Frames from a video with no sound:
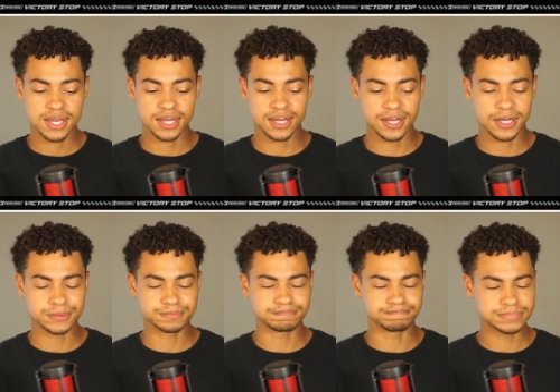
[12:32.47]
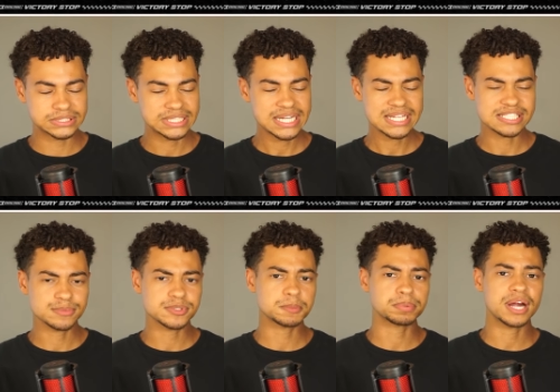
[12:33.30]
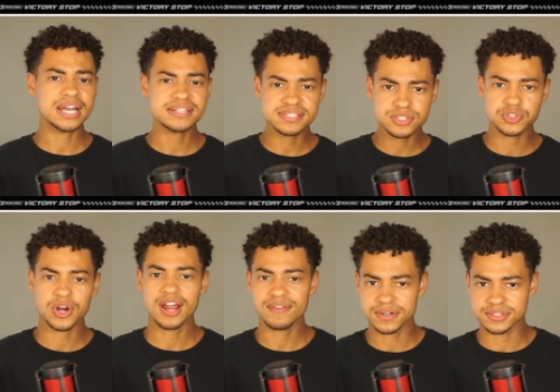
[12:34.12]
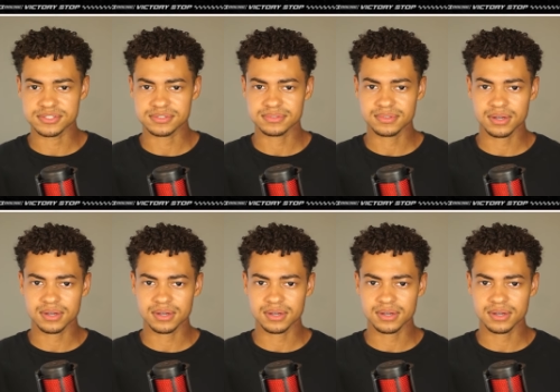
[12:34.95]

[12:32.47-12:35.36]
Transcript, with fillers: Um, but so yeah, some surprising drivers